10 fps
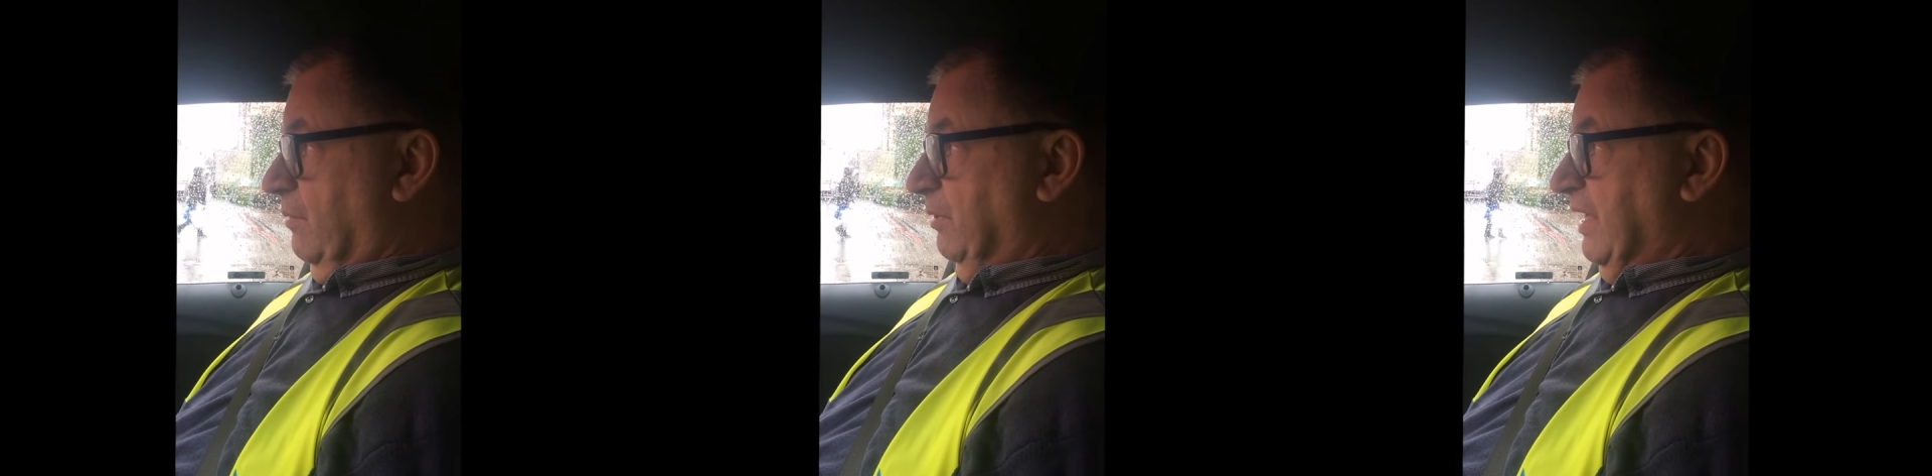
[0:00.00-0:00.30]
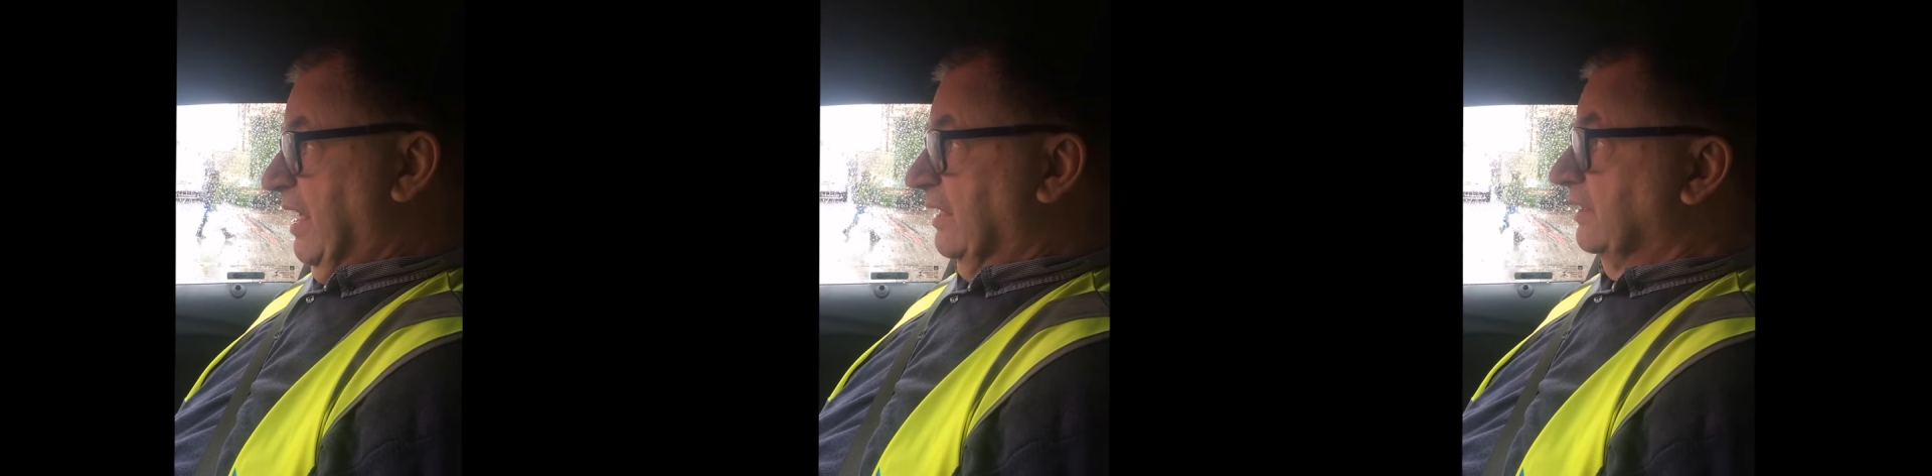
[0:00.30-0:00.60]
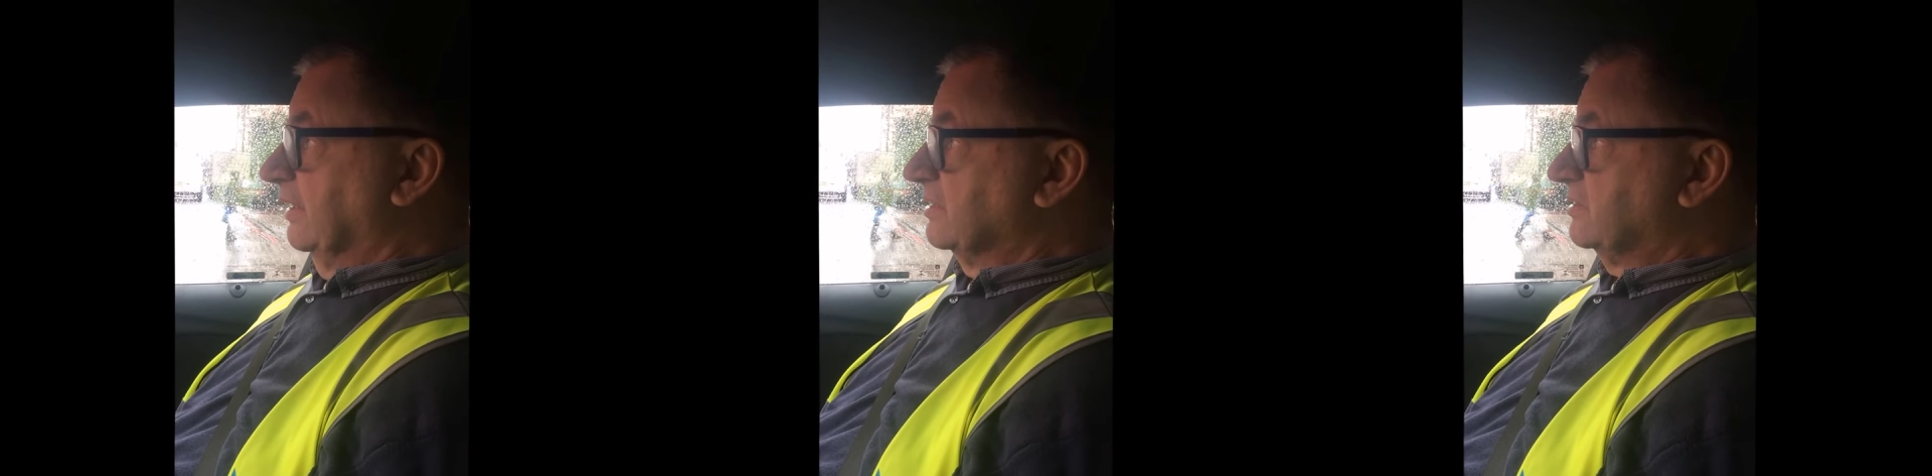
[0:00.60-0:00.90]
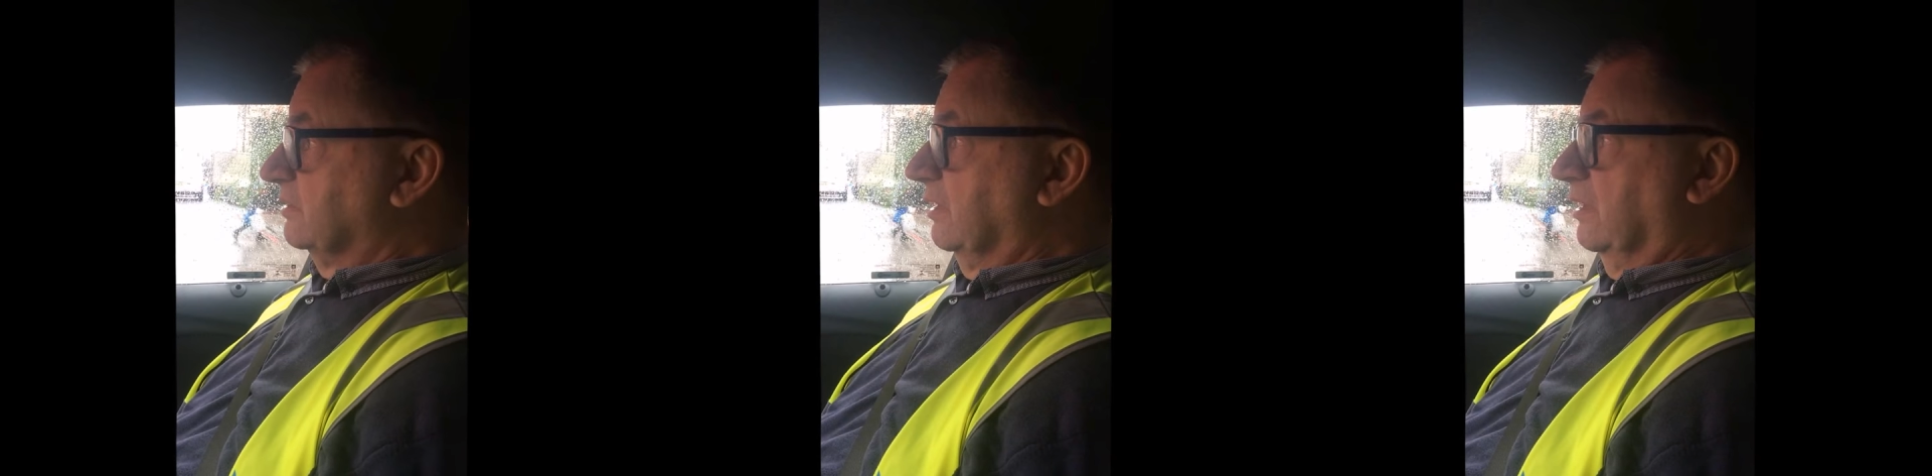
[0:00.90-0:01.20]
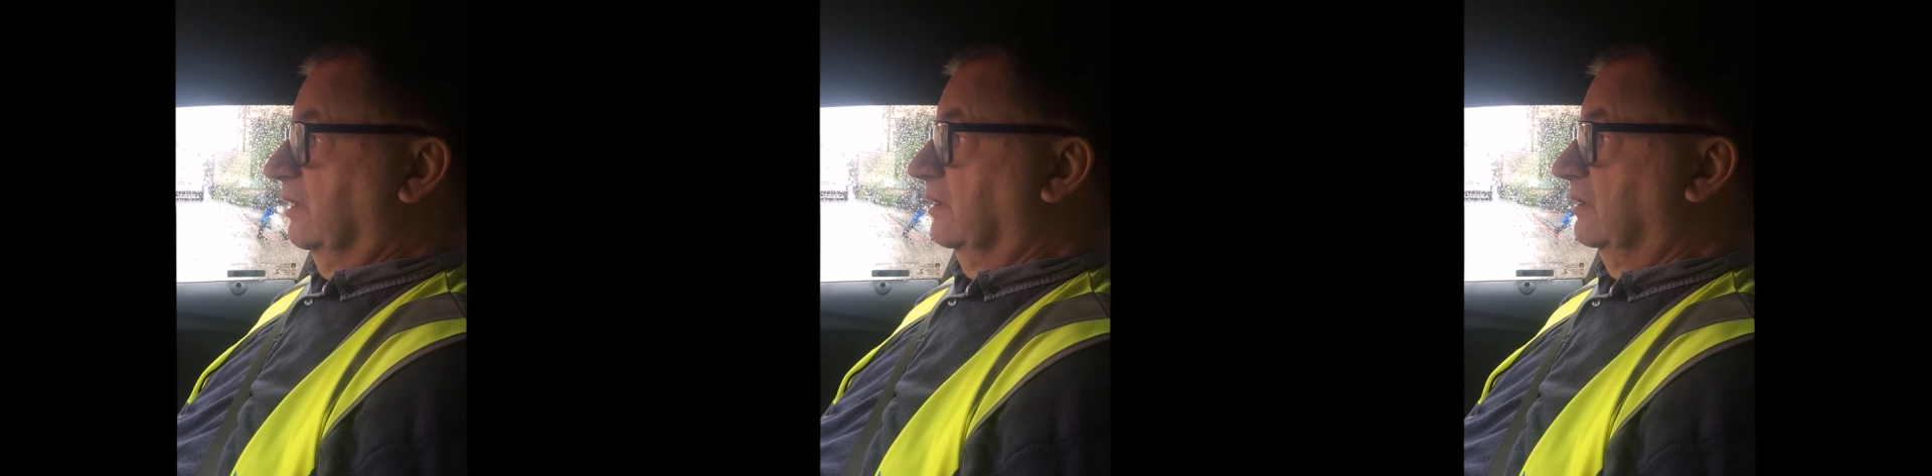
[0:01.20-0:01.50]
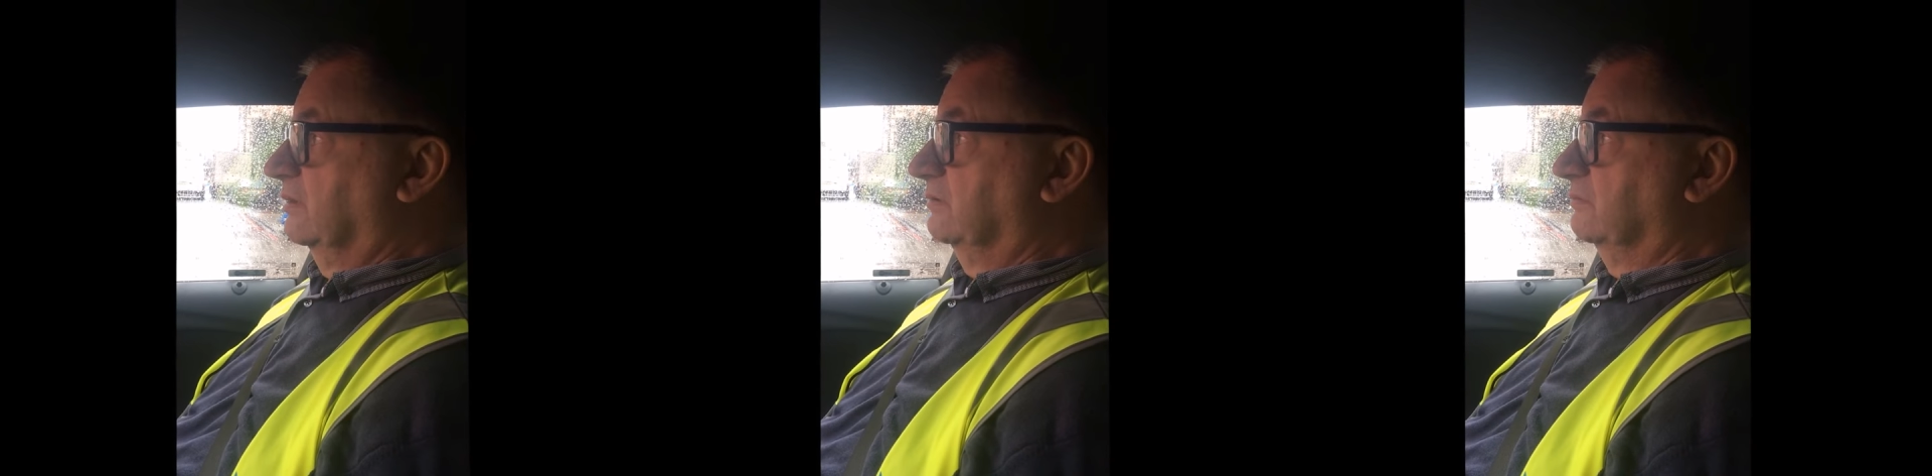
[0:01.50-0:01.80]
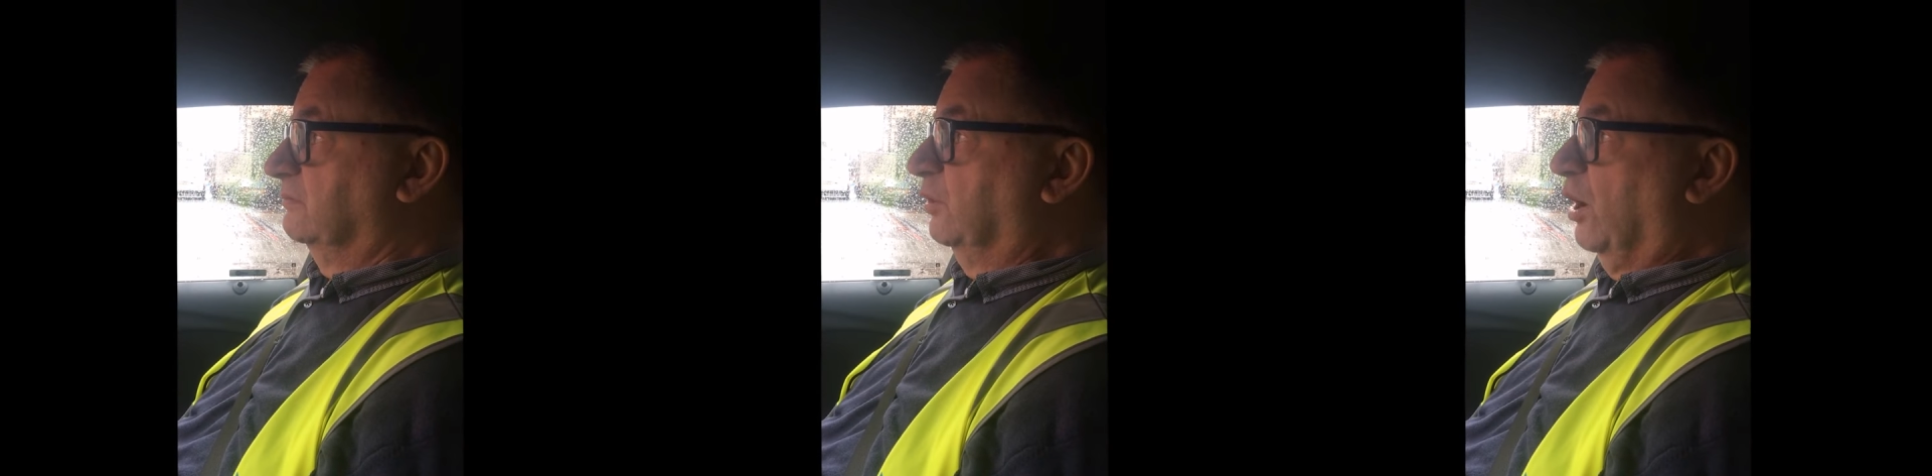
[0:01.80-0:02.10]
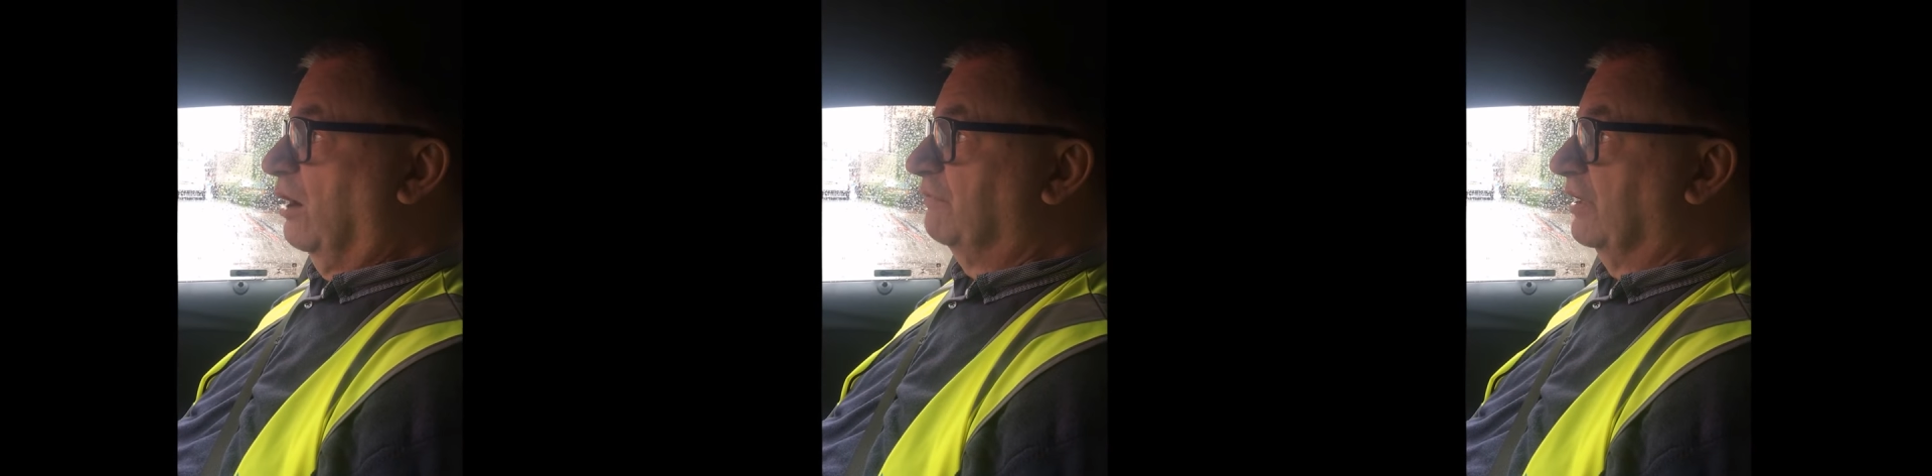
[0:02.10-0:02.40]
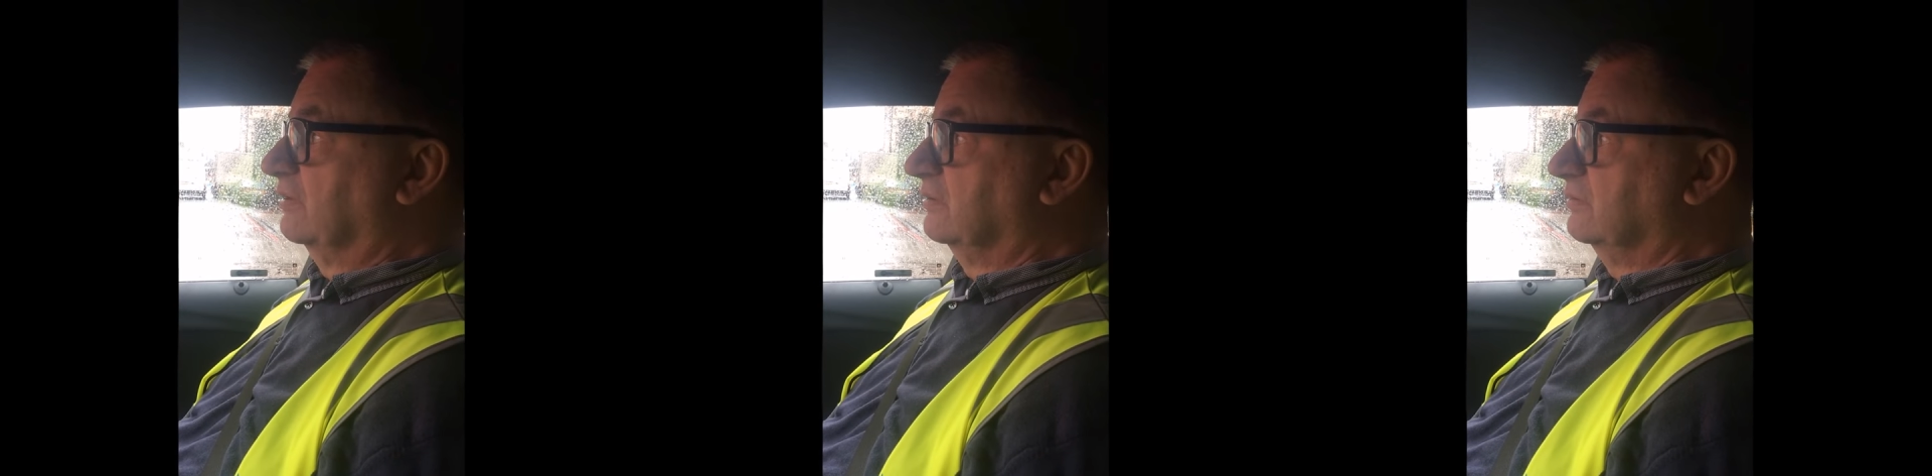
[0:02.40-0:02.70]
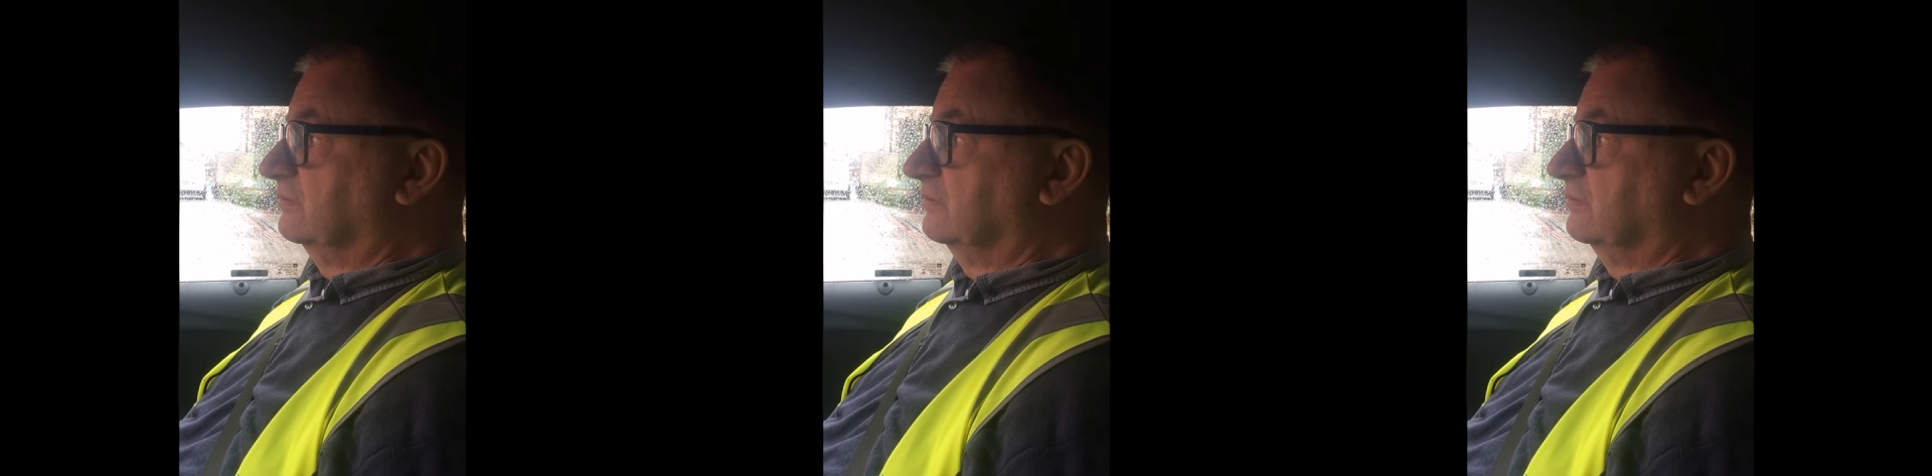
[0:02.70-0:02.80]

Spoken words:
But yeah, it's, you either